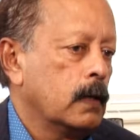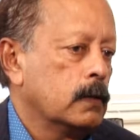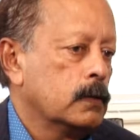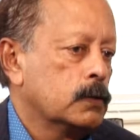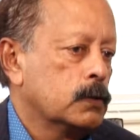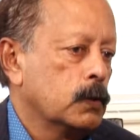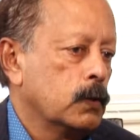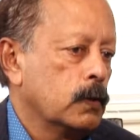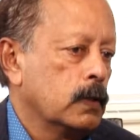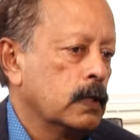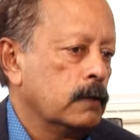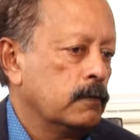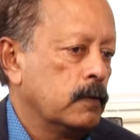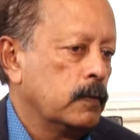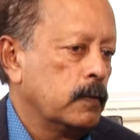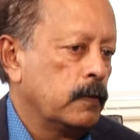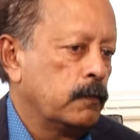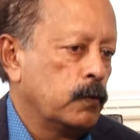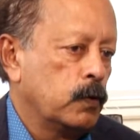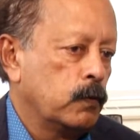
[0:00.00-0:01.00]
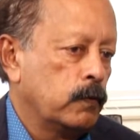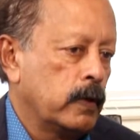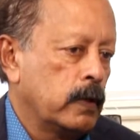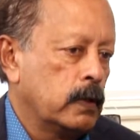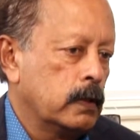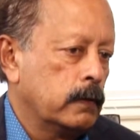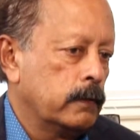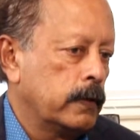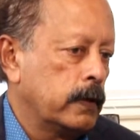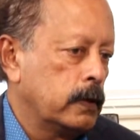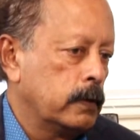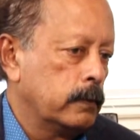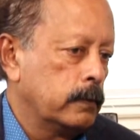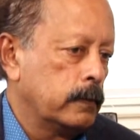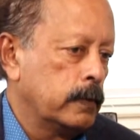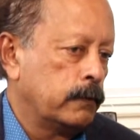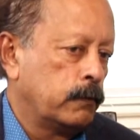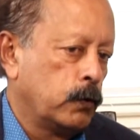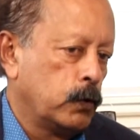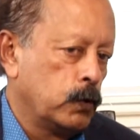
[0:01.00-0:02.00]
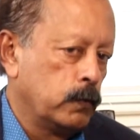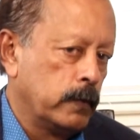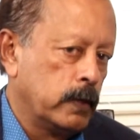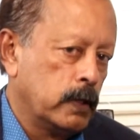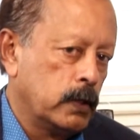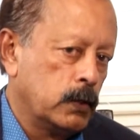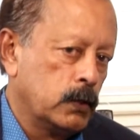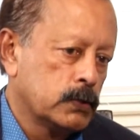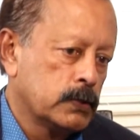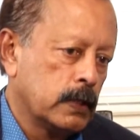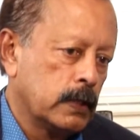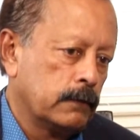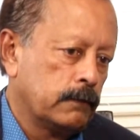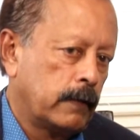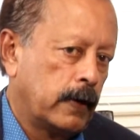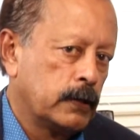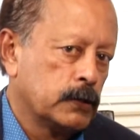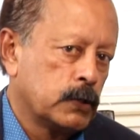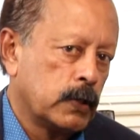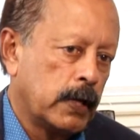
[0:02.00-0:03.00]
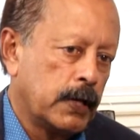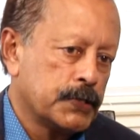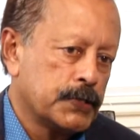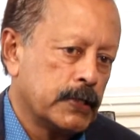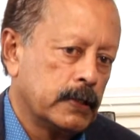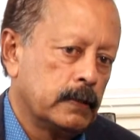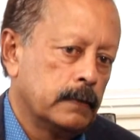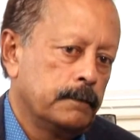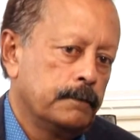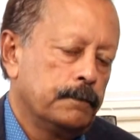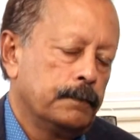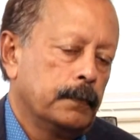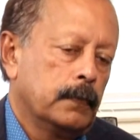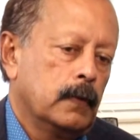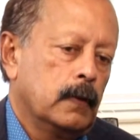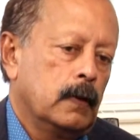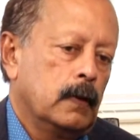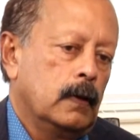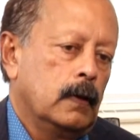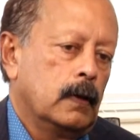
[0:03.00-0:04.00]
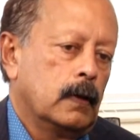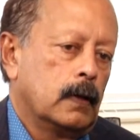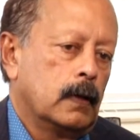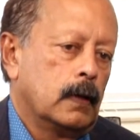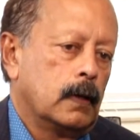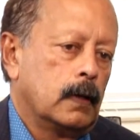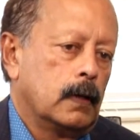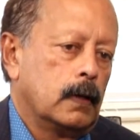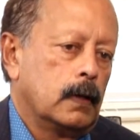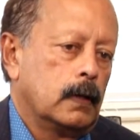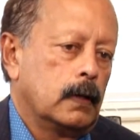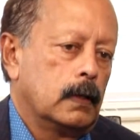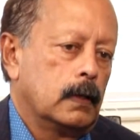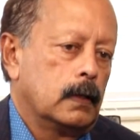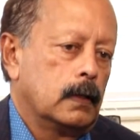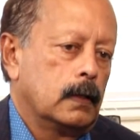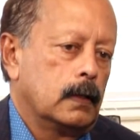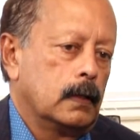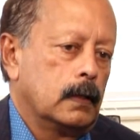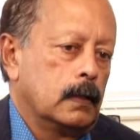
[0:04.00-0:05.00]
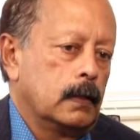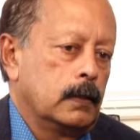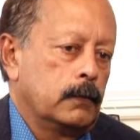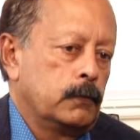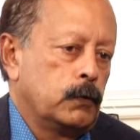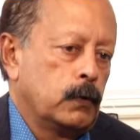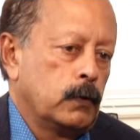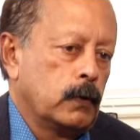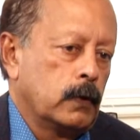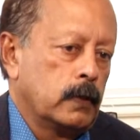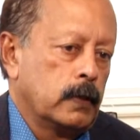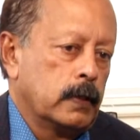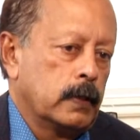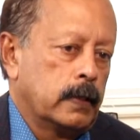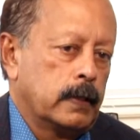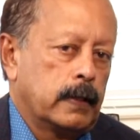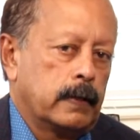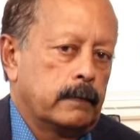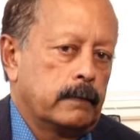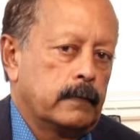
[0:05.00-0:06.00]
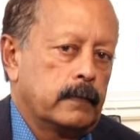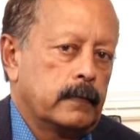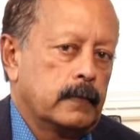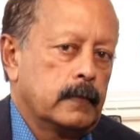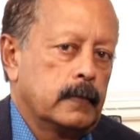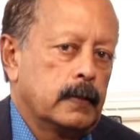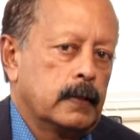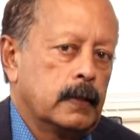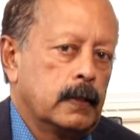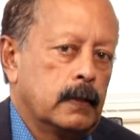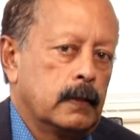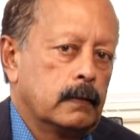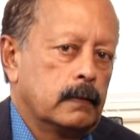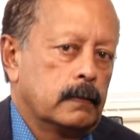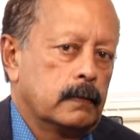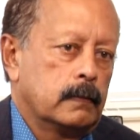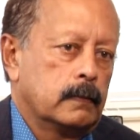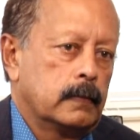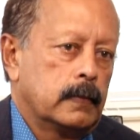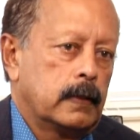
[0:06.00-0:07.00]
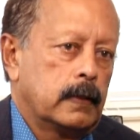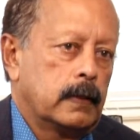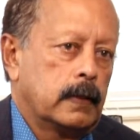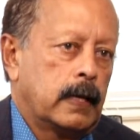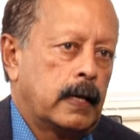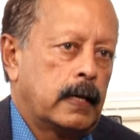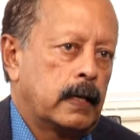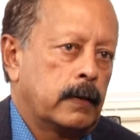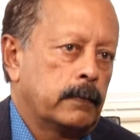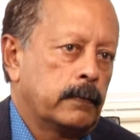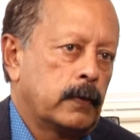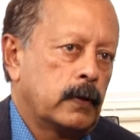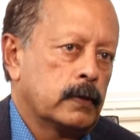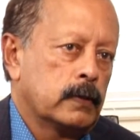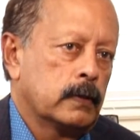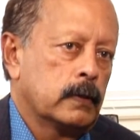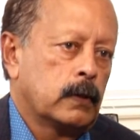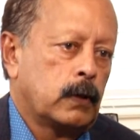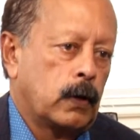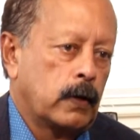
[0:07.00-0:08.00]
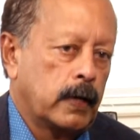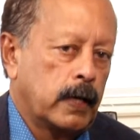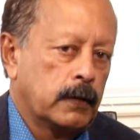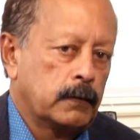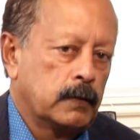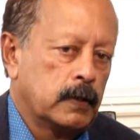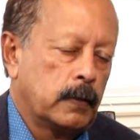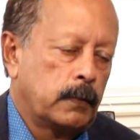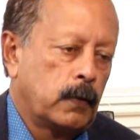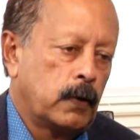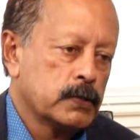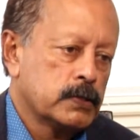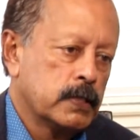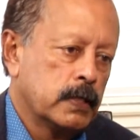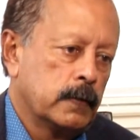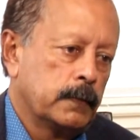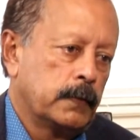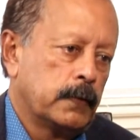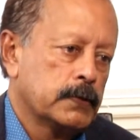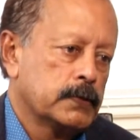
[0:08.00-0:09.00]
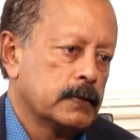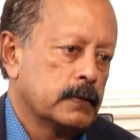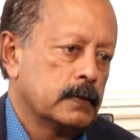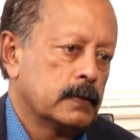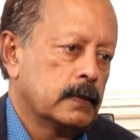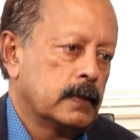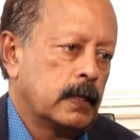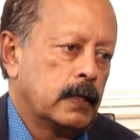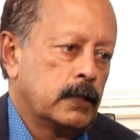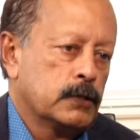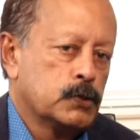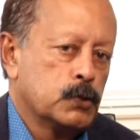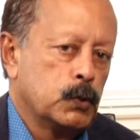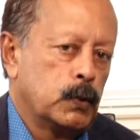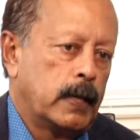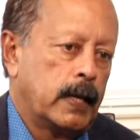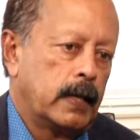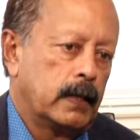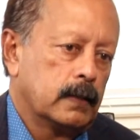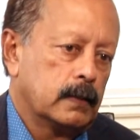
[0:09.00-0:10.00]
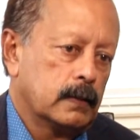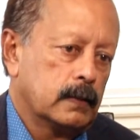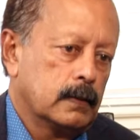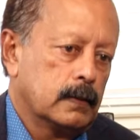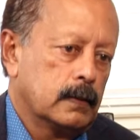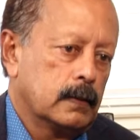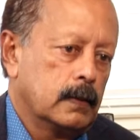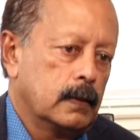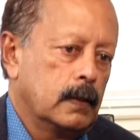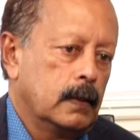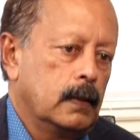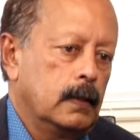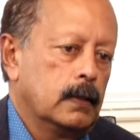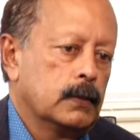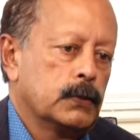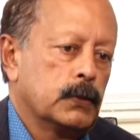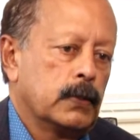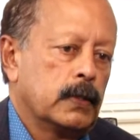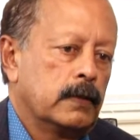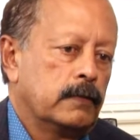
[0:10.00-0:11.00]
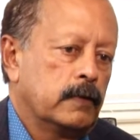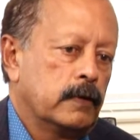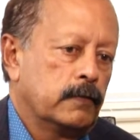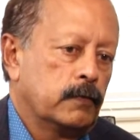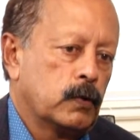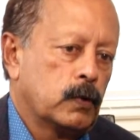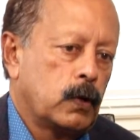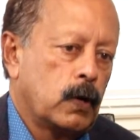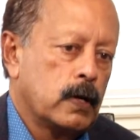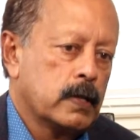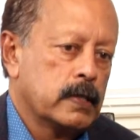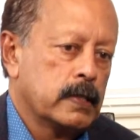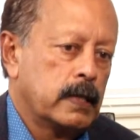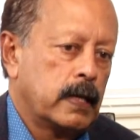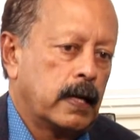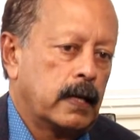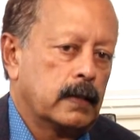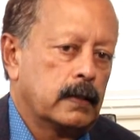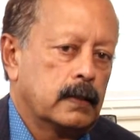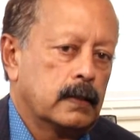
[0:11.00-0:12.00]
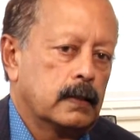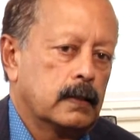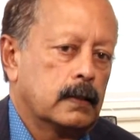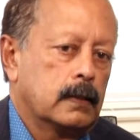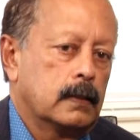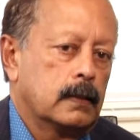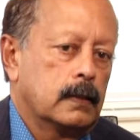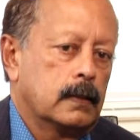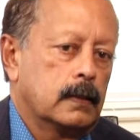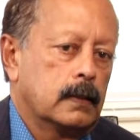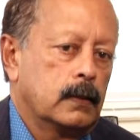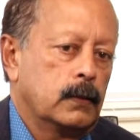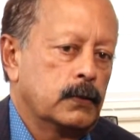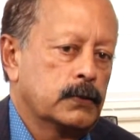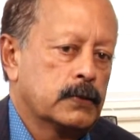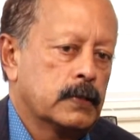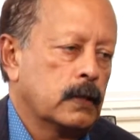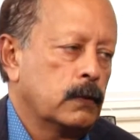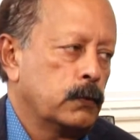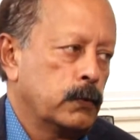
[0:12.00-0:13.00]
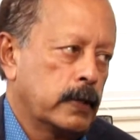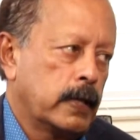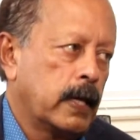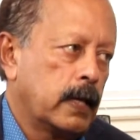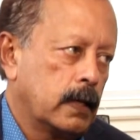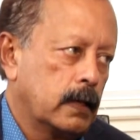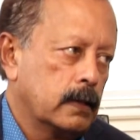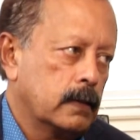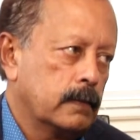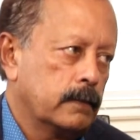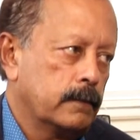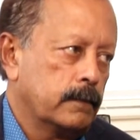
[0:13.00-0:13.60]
So even if you before you went into self-isolation, uh, if you already, had a contact with a positive person, then it's too late. So even if you quarantined, you still would get it.